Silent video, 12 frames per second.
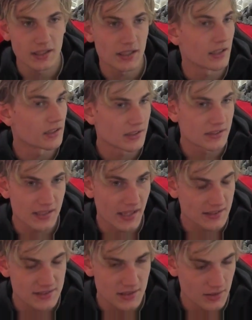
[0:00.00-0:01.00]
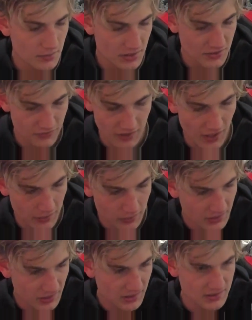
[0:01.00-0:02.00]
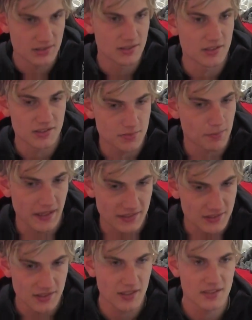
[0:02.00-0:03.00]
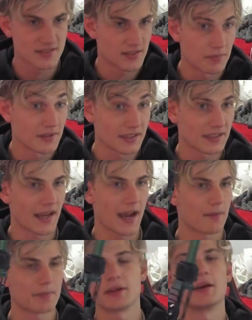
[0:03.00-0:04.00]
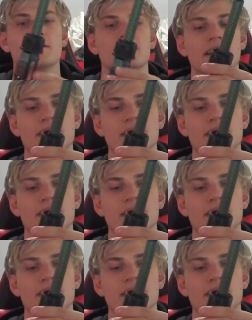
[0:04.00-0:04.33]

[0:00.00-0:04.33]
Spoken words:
I already texted him. He's fine with it because he expected something to happen of that